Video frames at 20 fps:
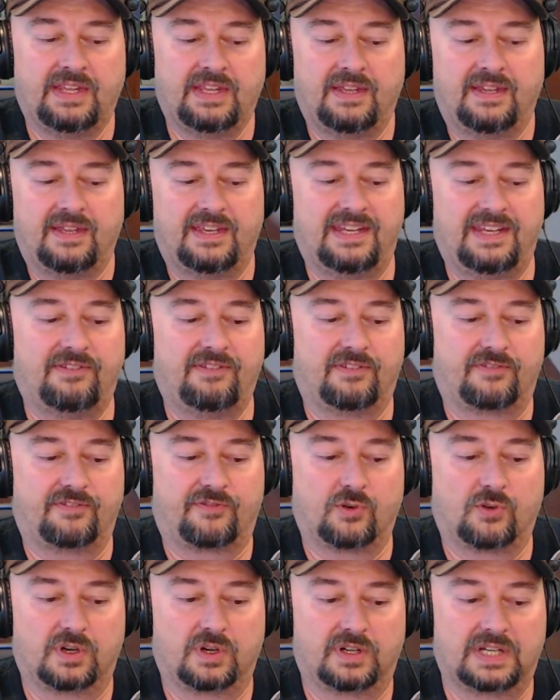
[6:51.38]
And even
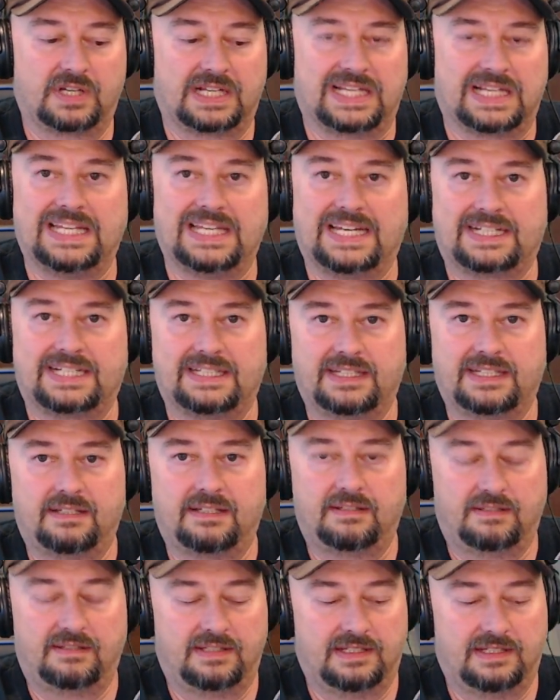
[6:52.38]
for
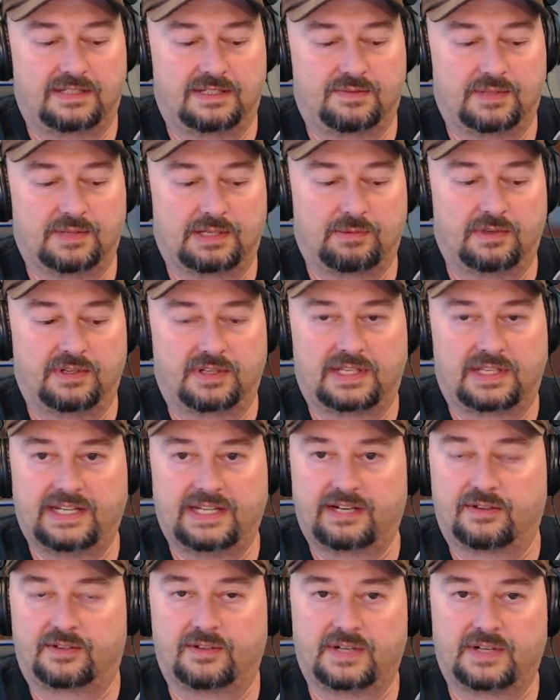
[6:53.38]
eclectic, and that's what I'm going to
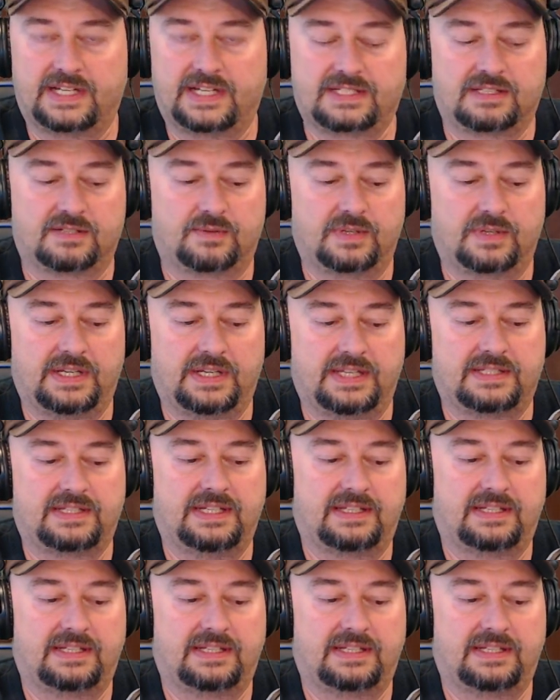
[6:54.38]
characterize this one as,